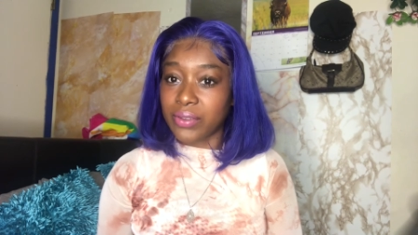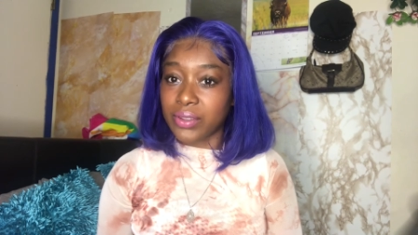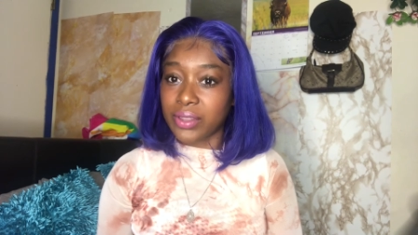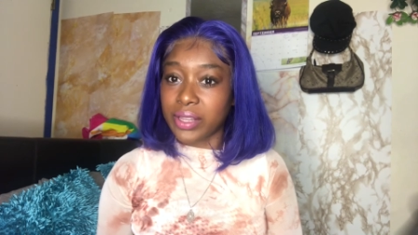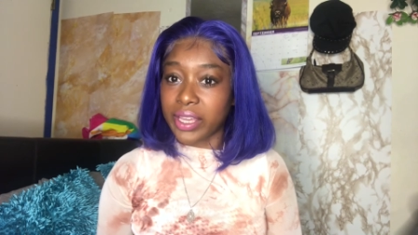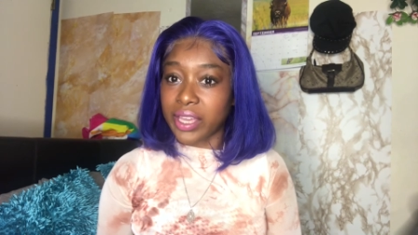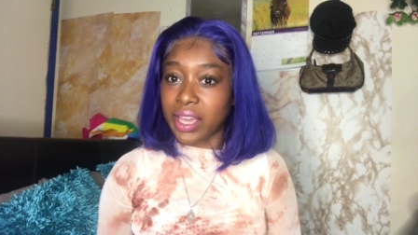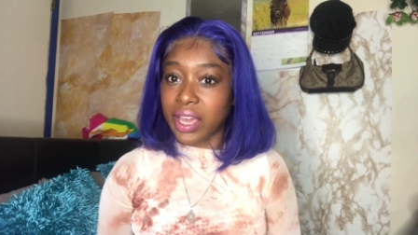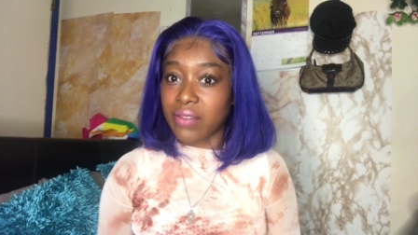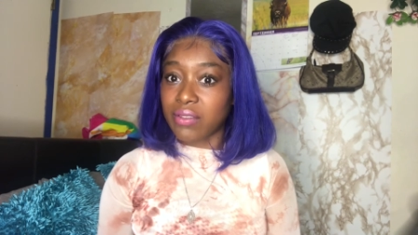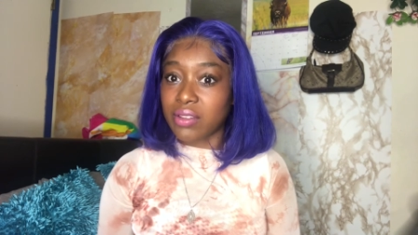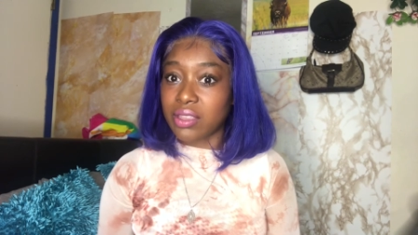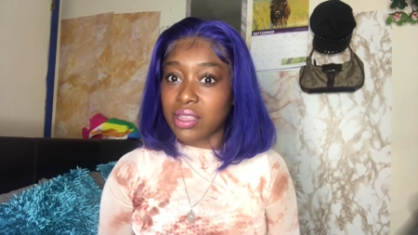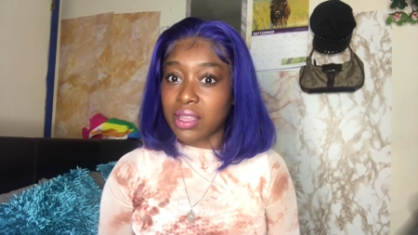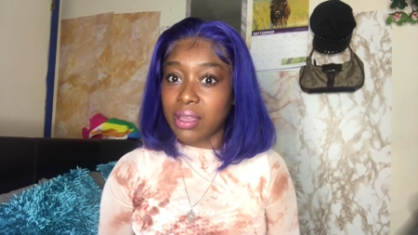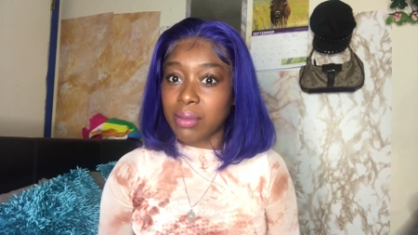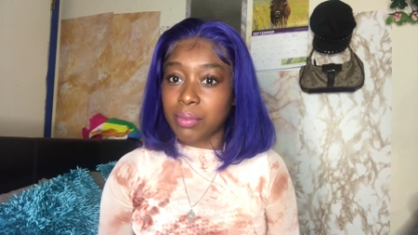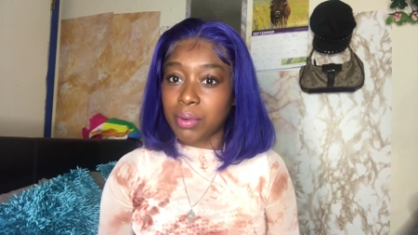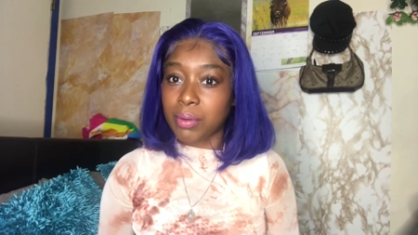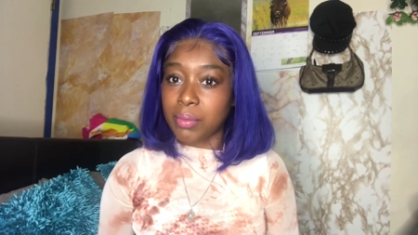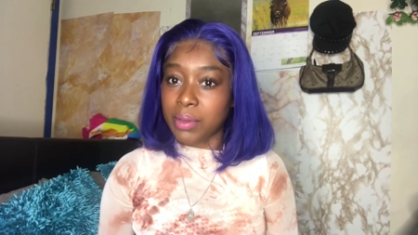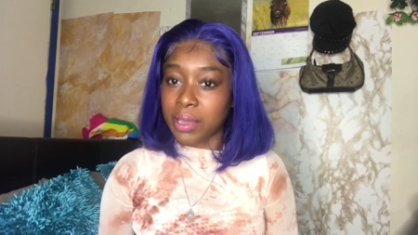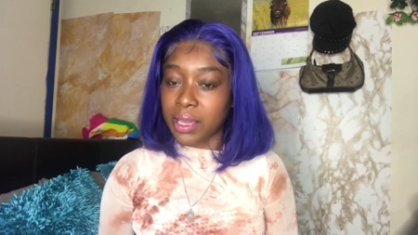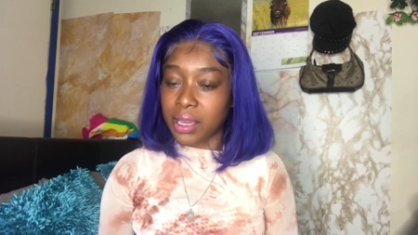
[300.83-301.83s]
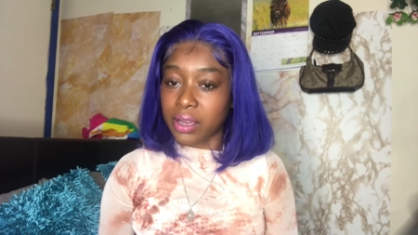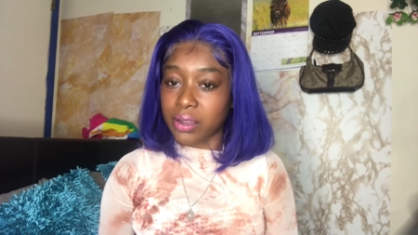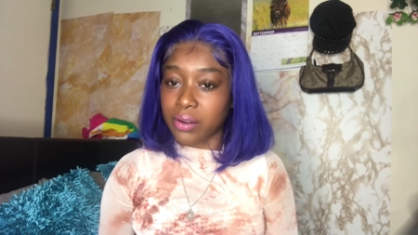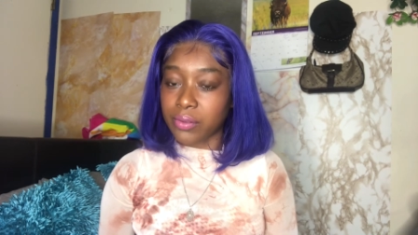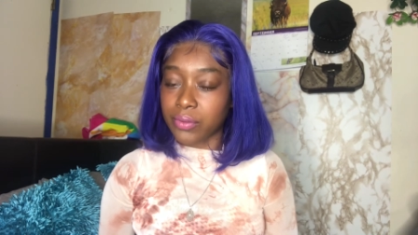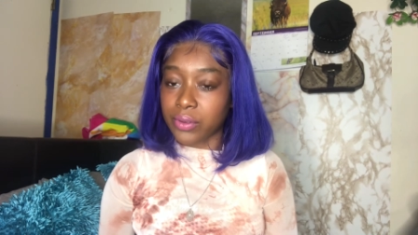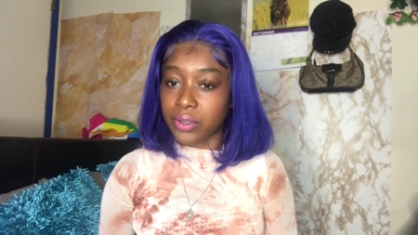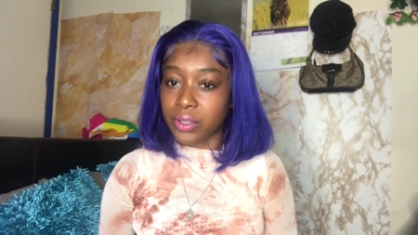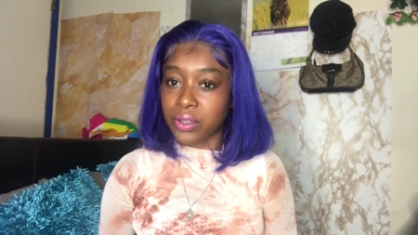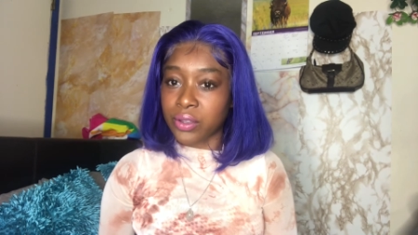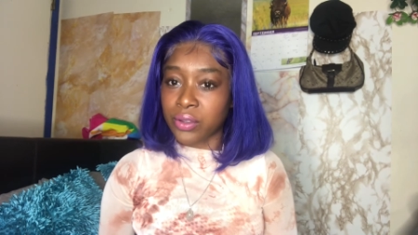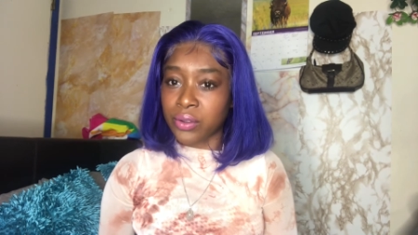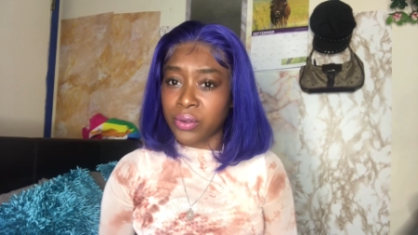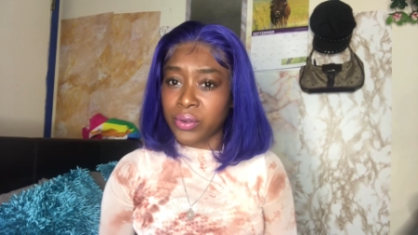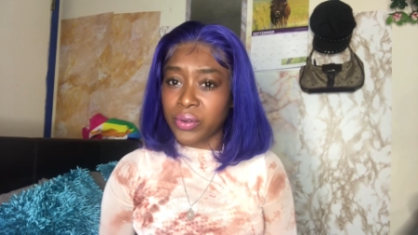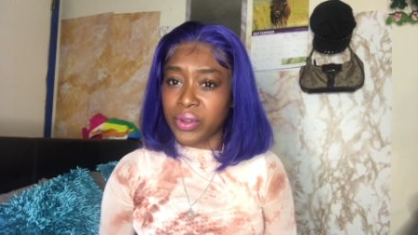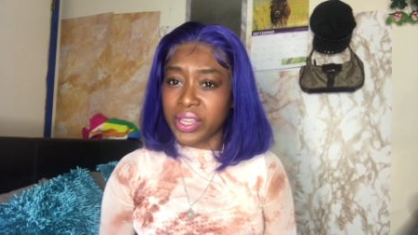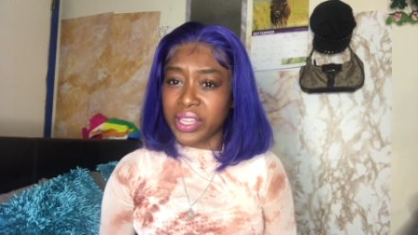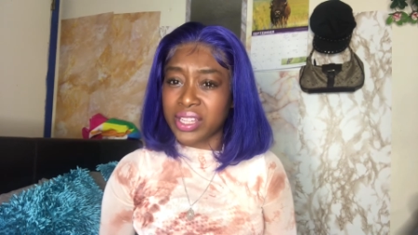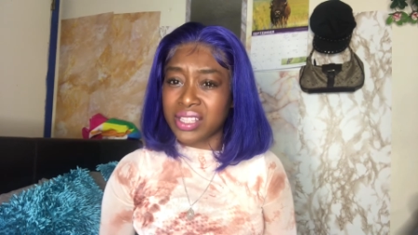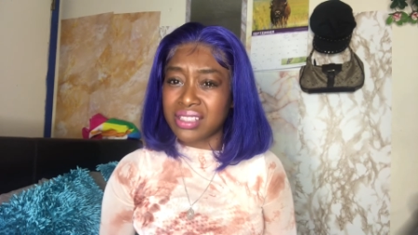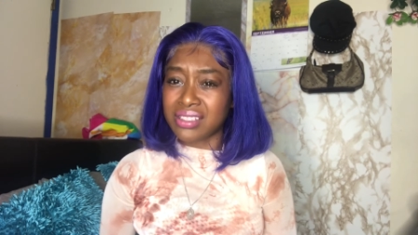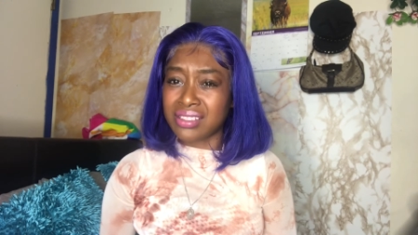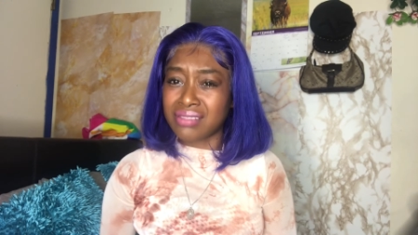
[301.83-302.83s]
like everything prepared for you
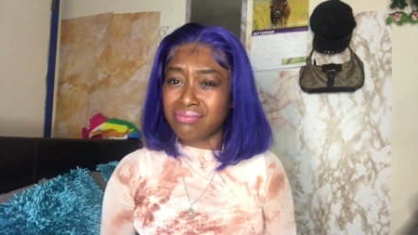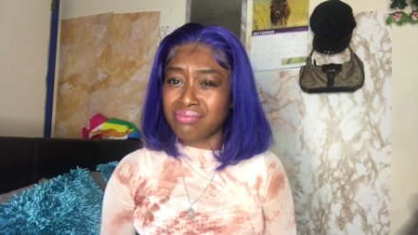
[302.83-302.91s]
and